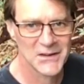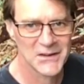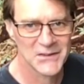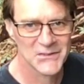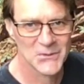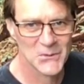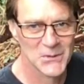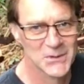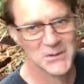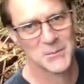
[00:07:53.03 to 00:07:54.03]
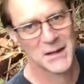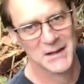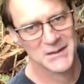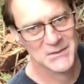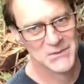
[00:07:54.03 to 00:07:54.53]
sore and your
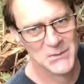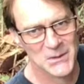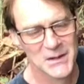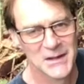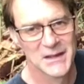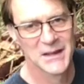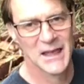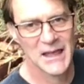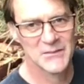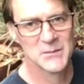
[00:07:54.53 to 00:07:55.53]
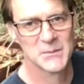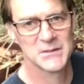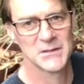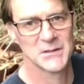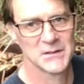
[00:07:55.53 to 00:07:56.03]
back gets sore. Heavy
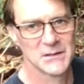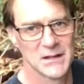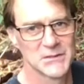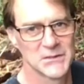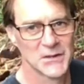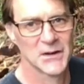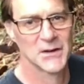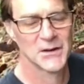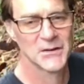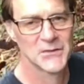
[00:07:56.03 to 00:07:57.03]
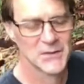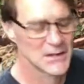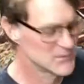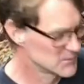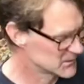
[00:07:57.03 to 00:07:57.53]
material, lots of tar, so
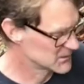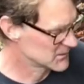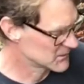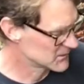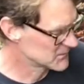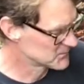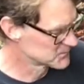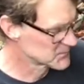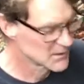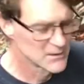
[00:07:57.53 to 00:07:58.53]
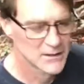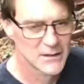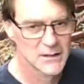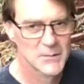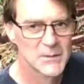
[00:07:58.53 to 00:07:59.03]
heavy material,
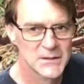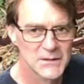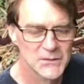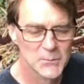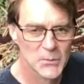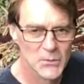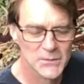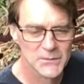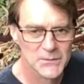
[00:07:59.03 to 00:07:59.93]
but it is important